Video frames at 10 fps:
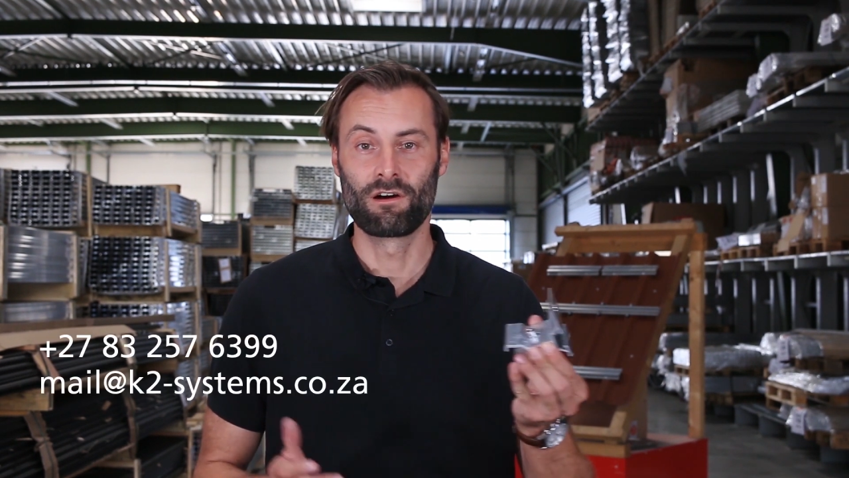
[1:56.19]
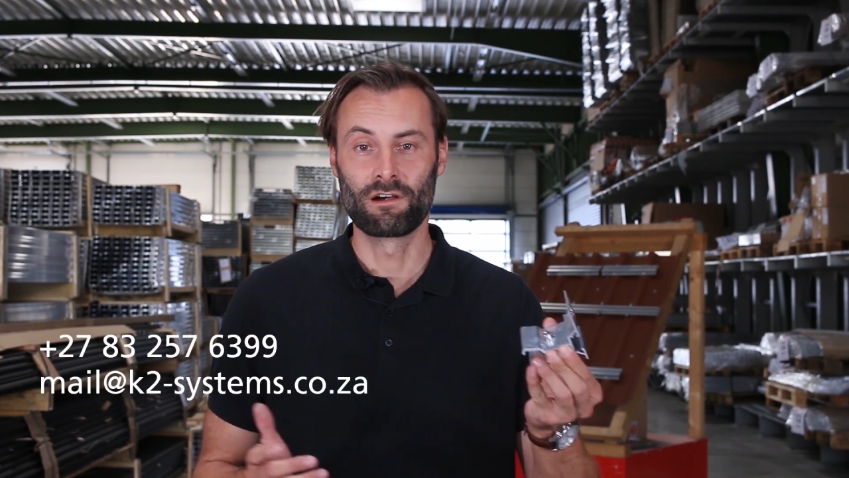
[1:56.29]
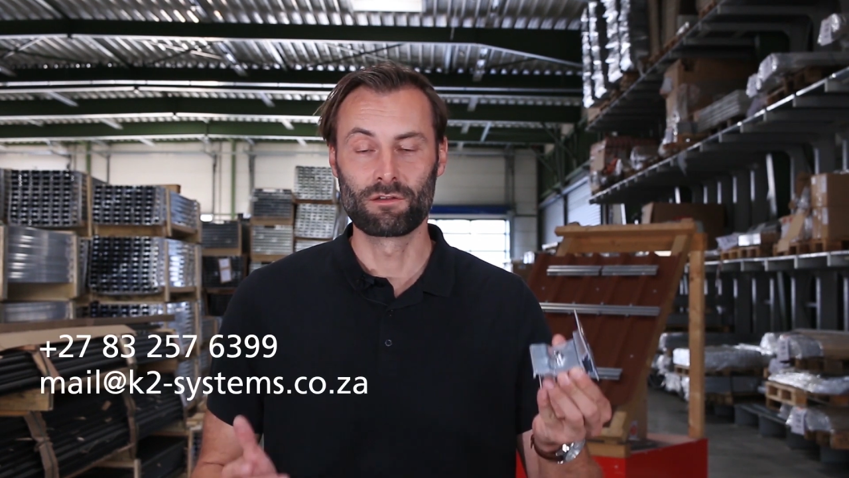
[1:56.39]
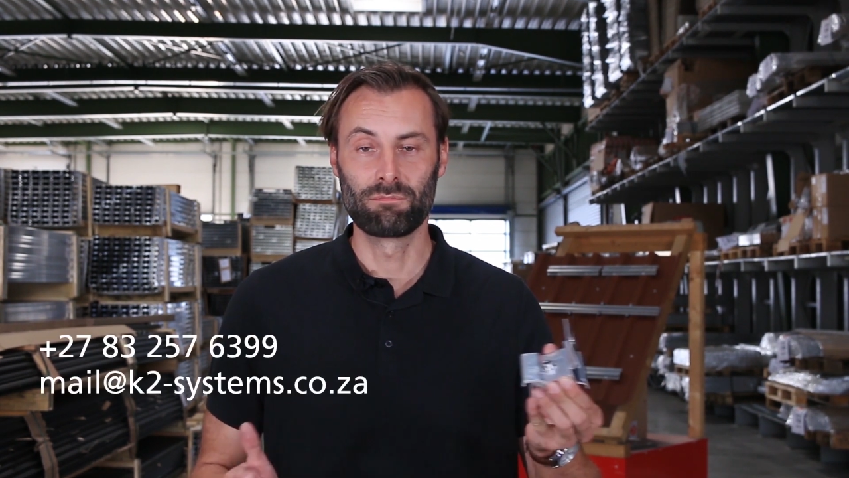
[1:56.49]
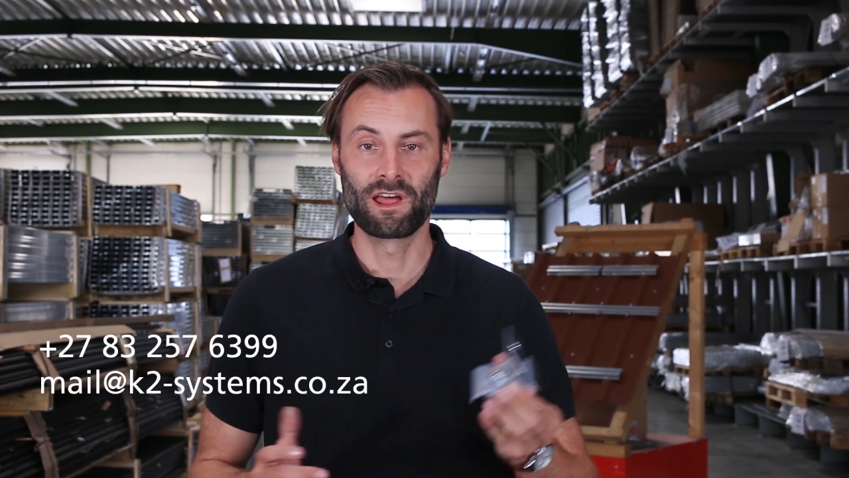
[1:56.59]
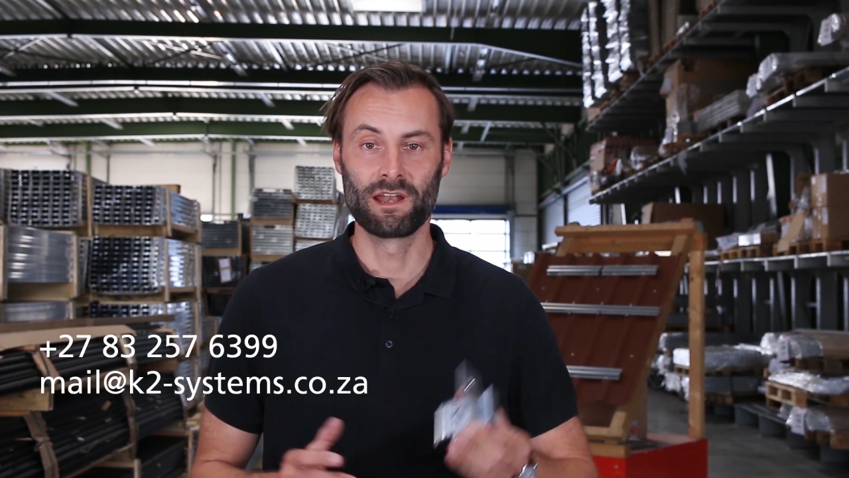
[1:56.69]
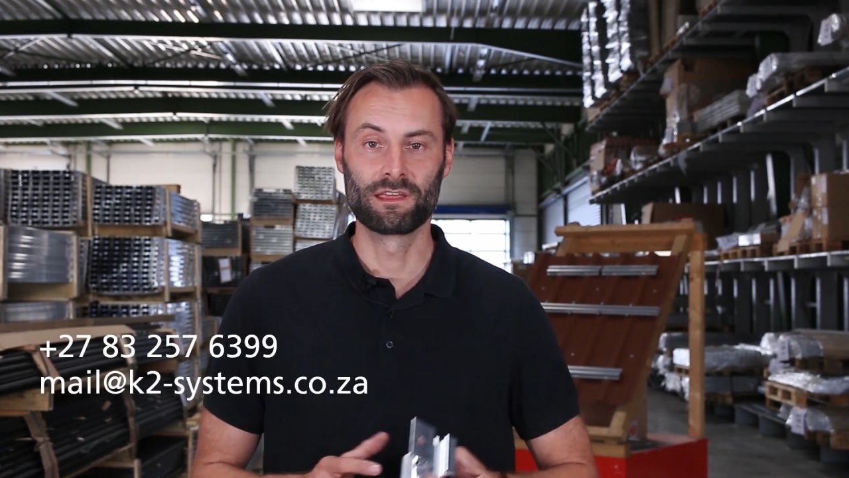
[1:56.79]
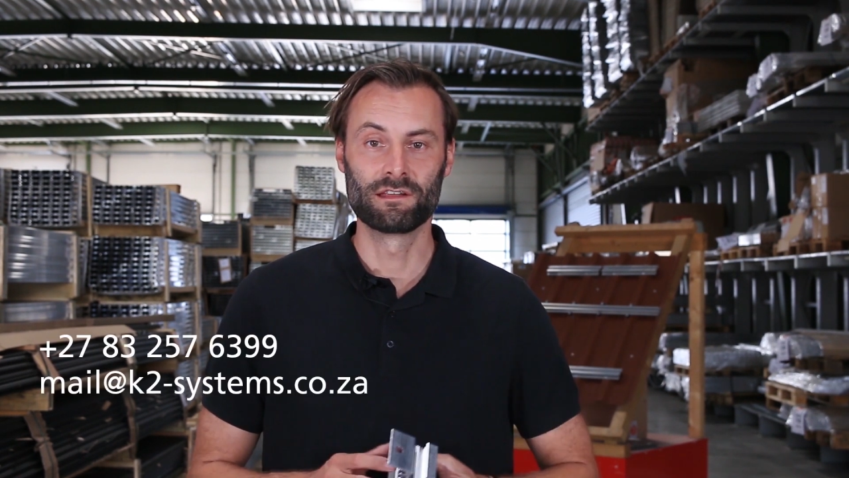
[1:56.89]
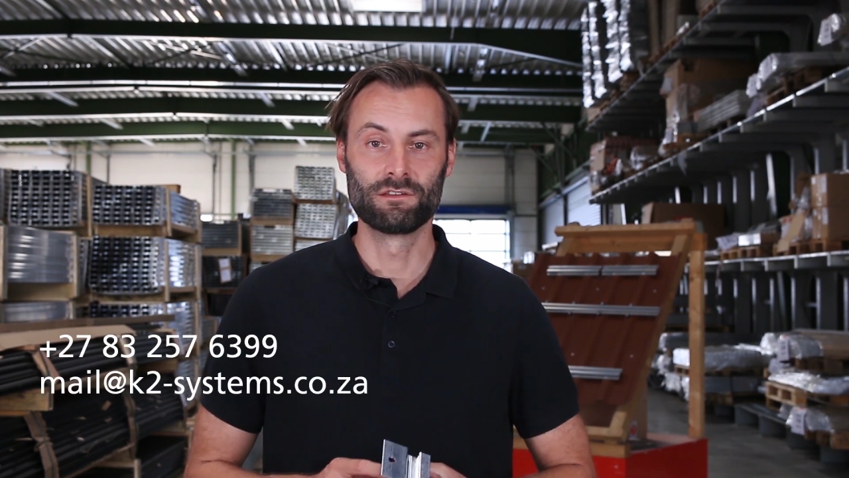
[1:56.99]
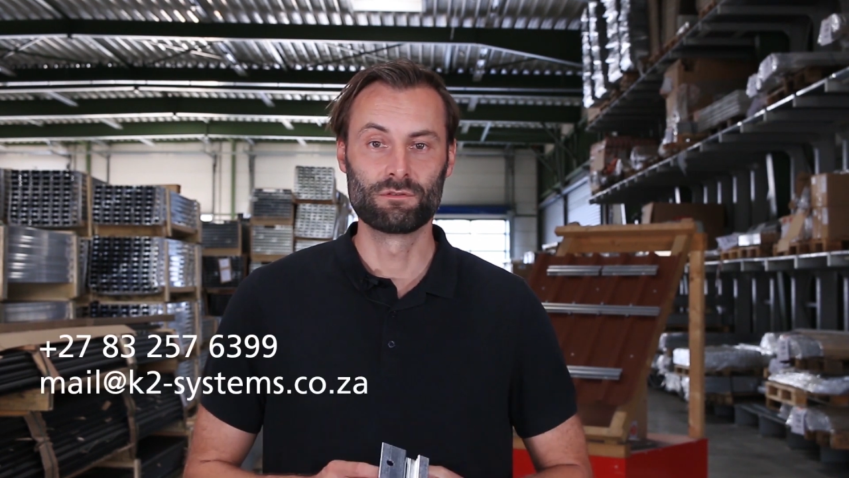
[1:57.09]
or you're
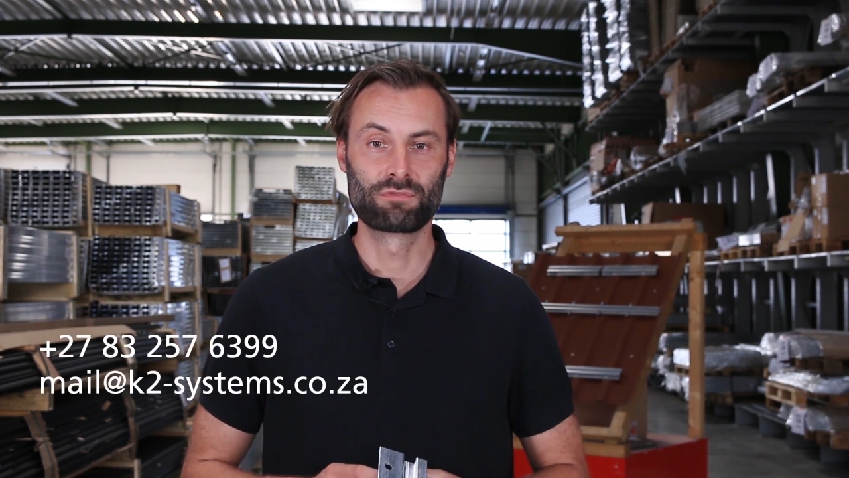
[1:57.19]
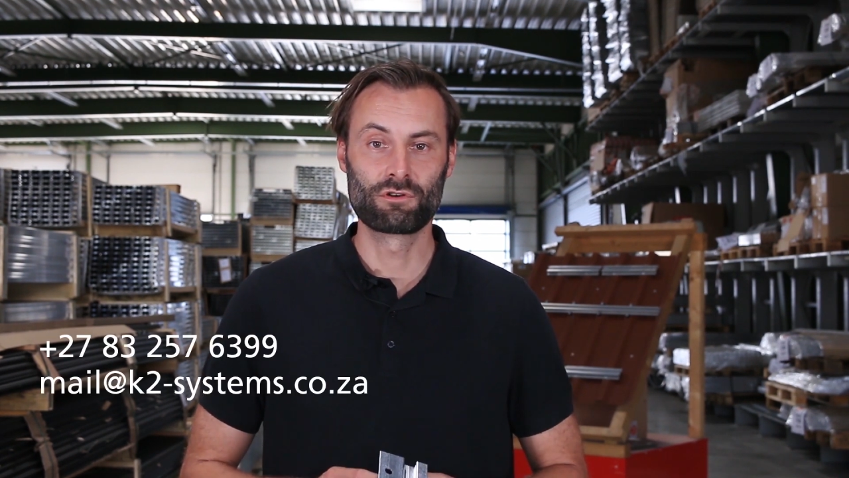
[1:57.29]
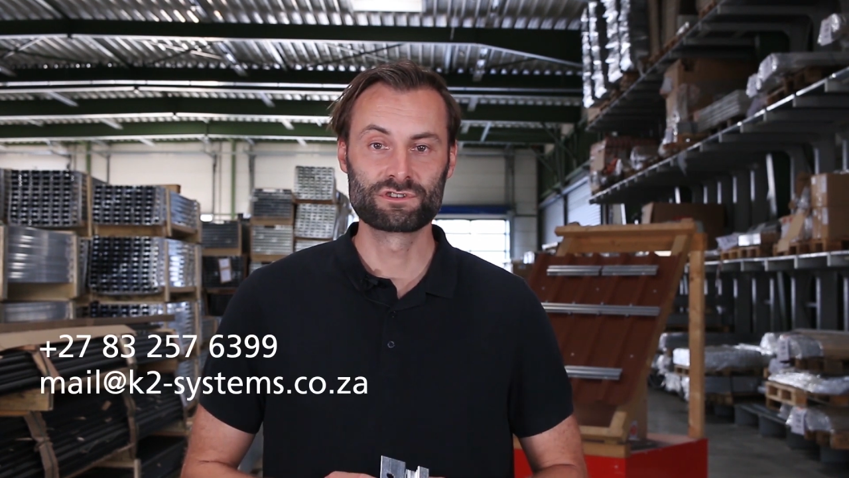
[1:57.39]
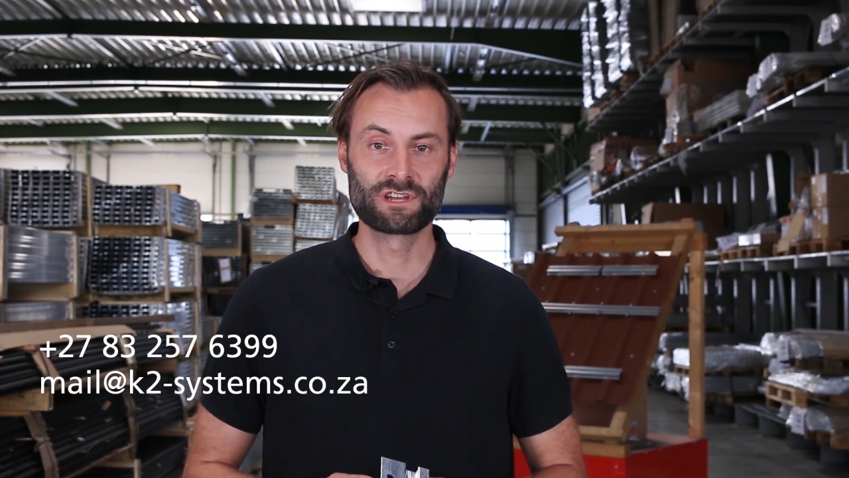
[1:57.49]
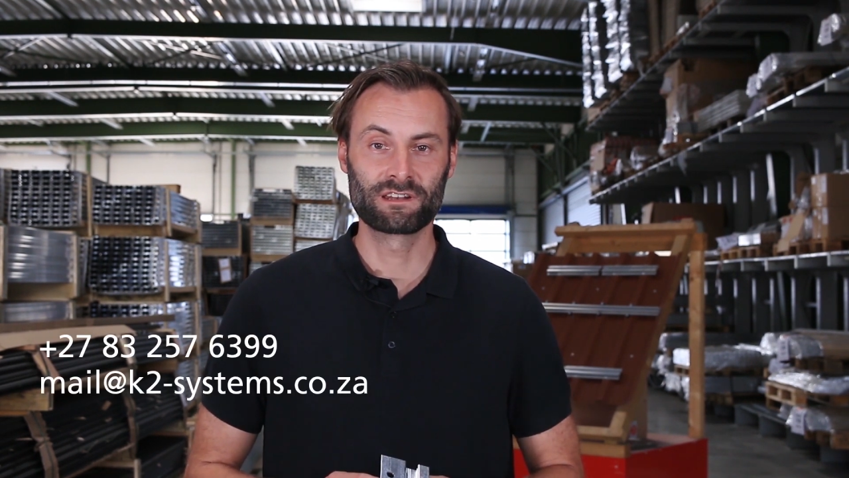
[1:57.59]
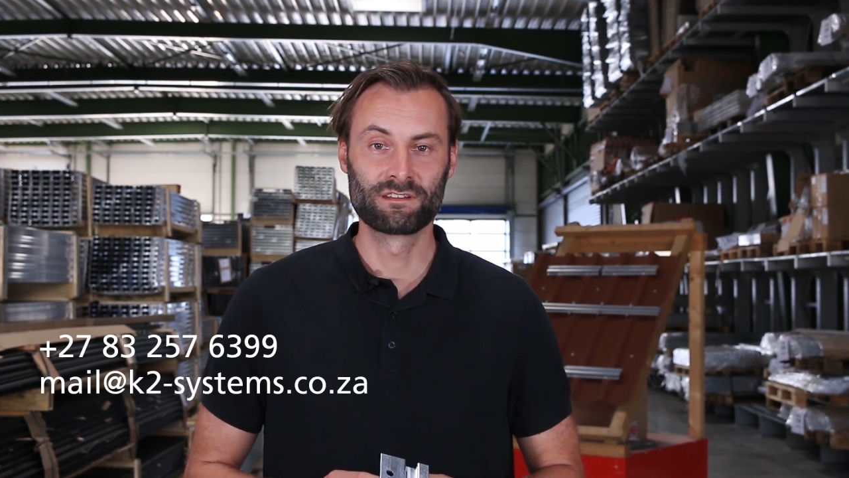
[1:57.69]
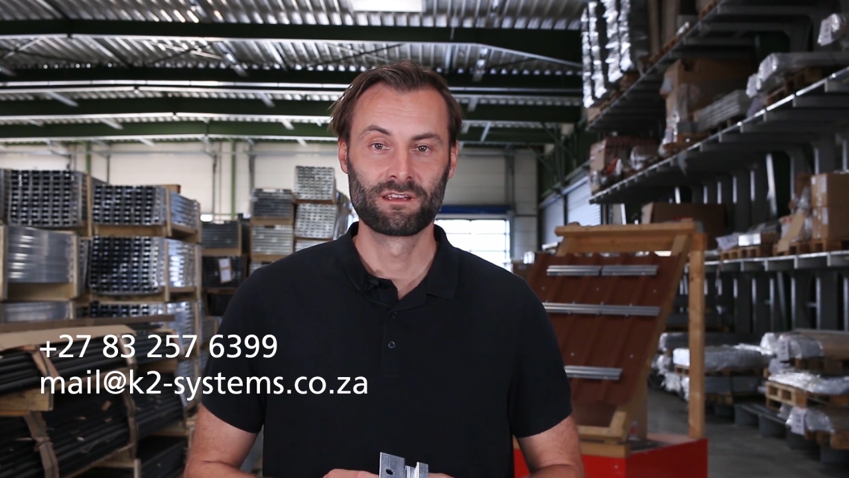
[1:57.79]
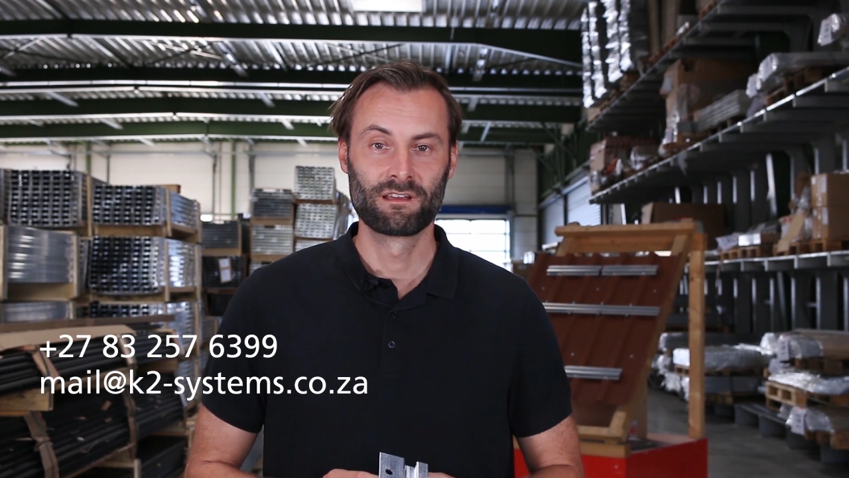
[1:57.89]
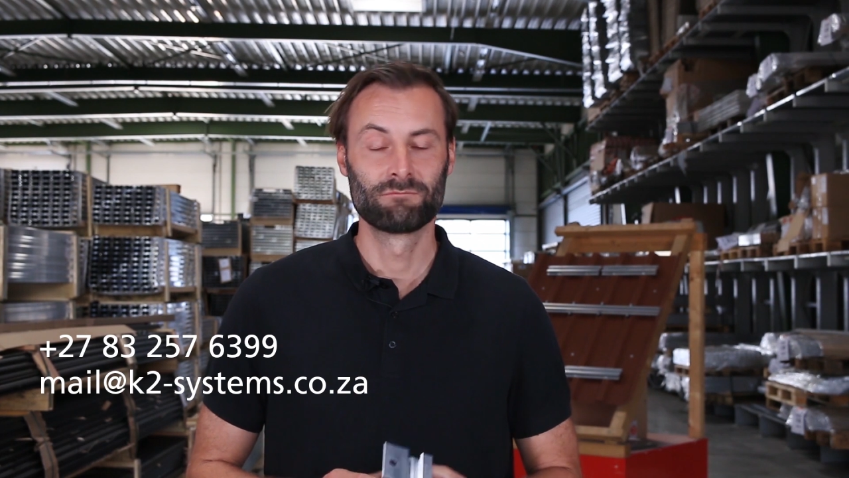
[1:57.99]
planning a new project,